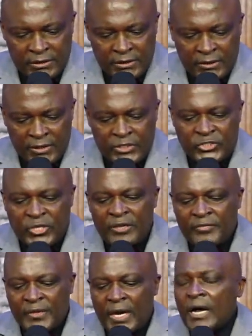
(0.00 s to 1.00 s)
the
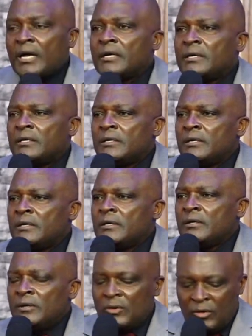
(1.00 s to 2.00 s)
Savior
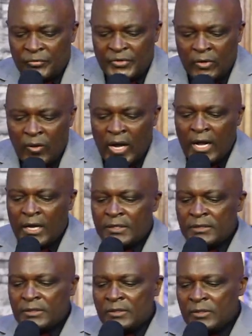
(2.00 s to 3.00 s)
of the world.
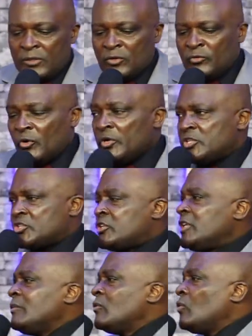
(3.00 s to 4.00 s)
For it's
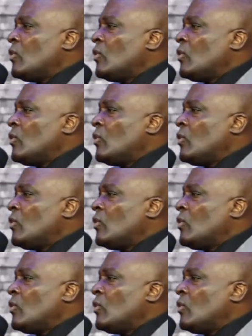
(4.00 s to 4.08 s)
Him who